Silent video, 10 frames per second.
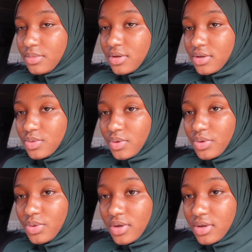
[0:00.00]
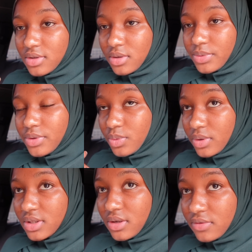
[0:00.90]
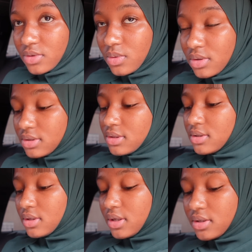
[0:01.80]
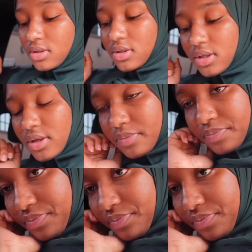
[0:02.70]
because we're going our separate ways afterwards. And yeah.